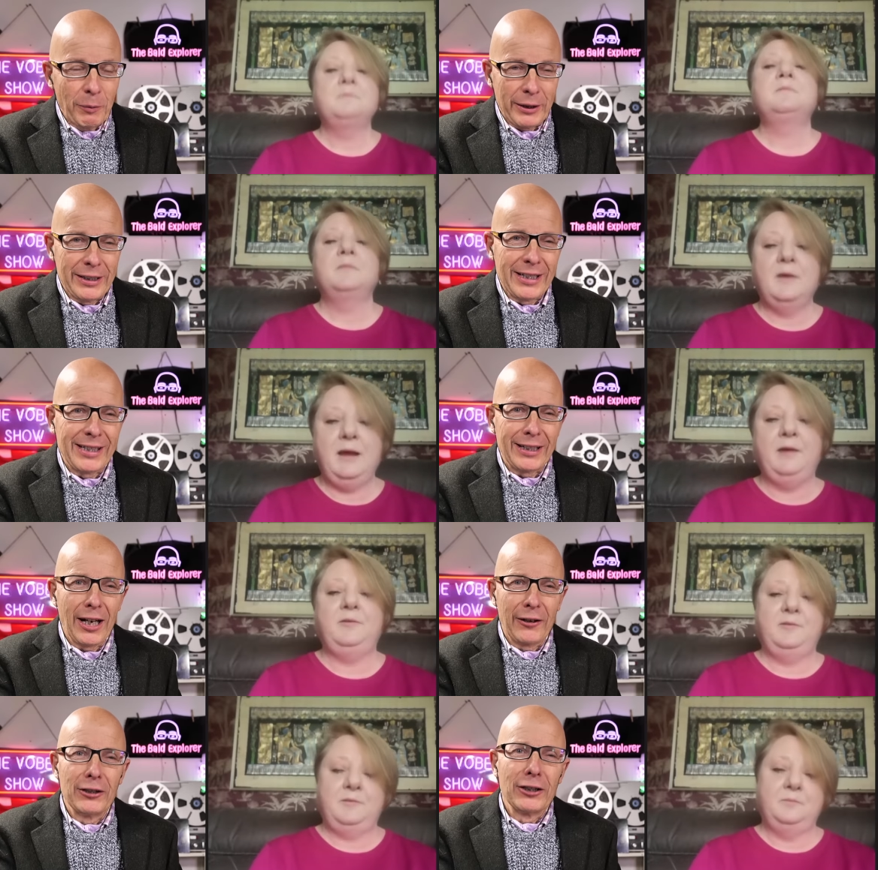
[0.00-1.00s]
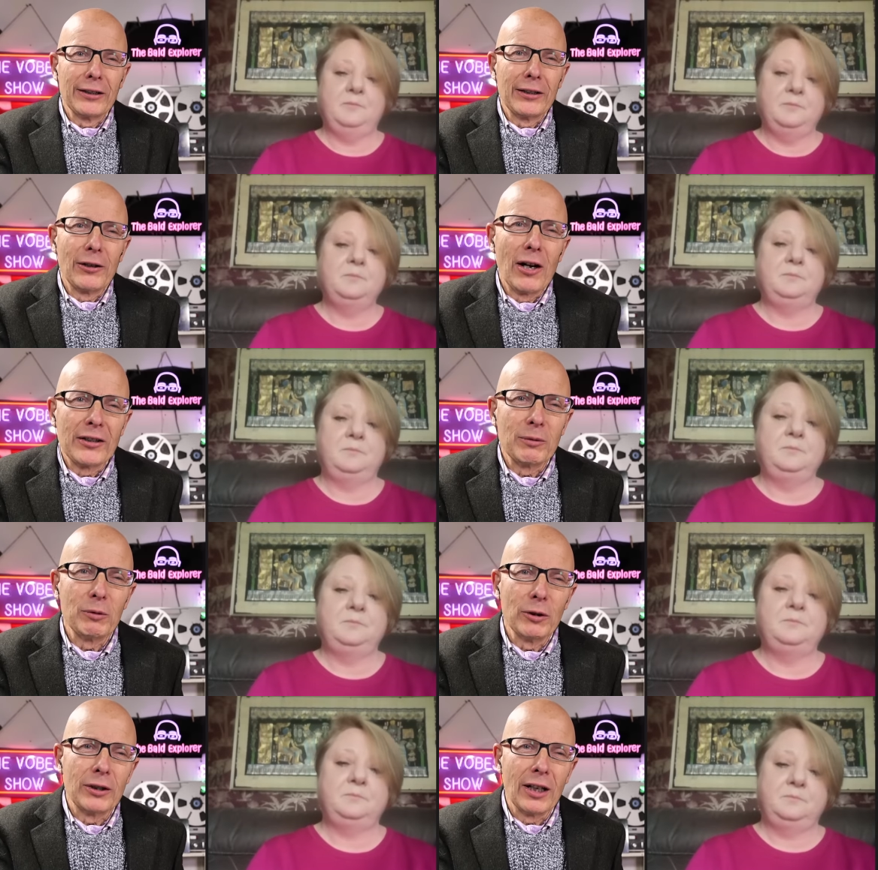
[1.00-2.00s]
Speaker 1: But it is encouraging that there are
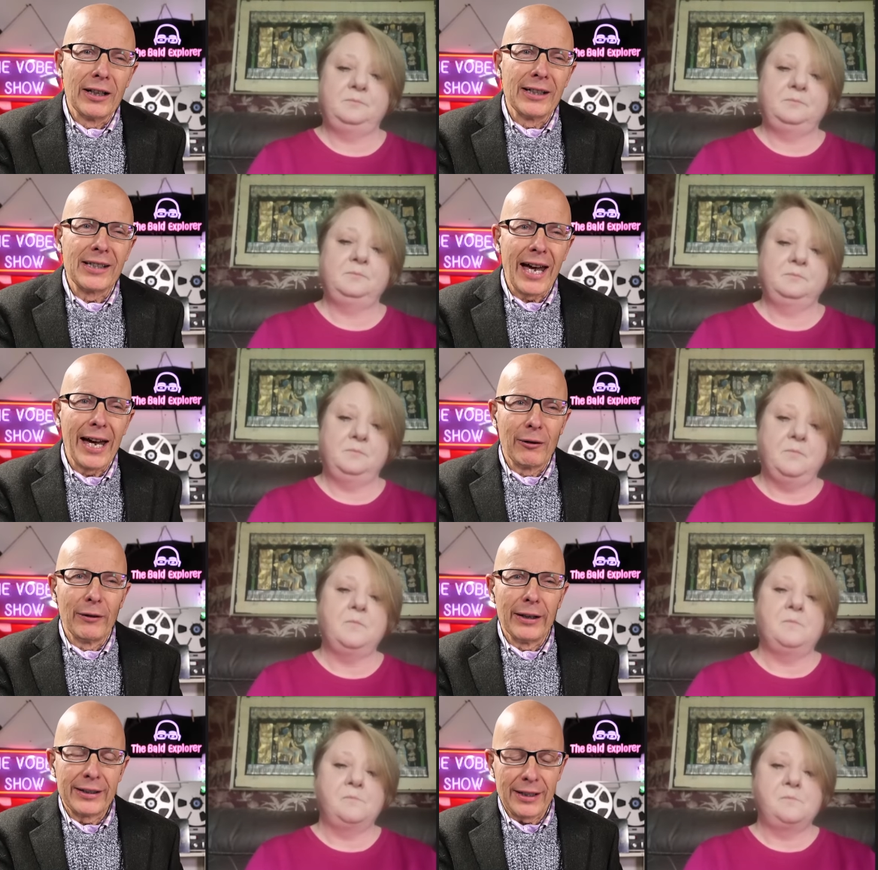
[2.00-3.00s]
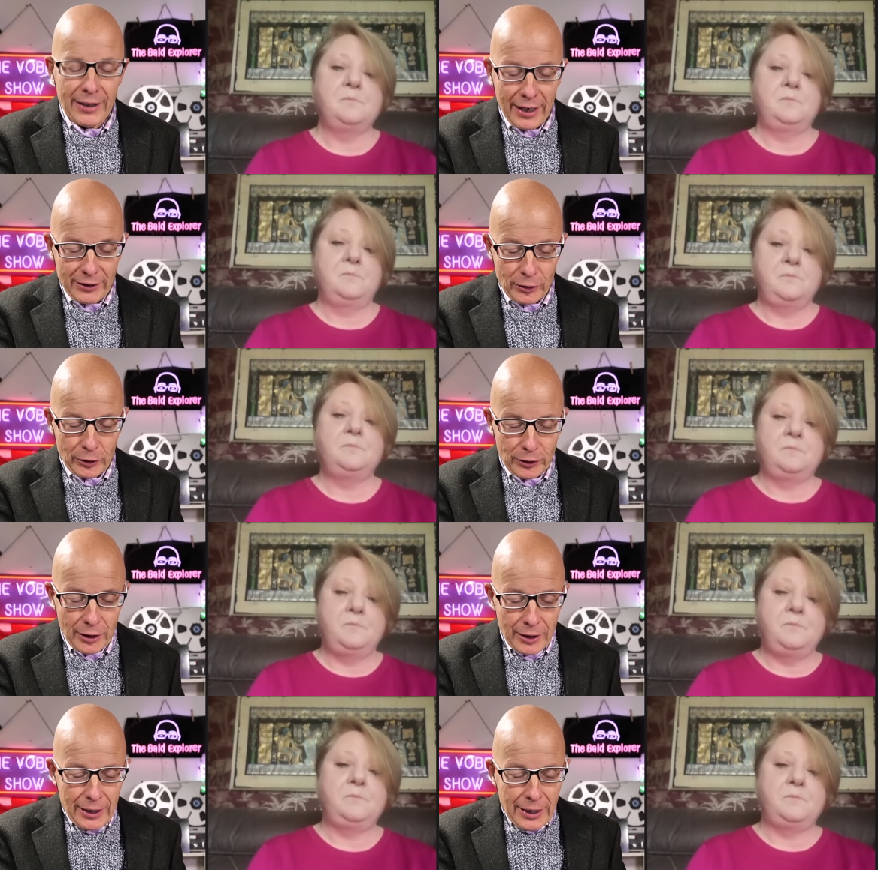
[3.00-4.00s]
some good guys out there, so that's good.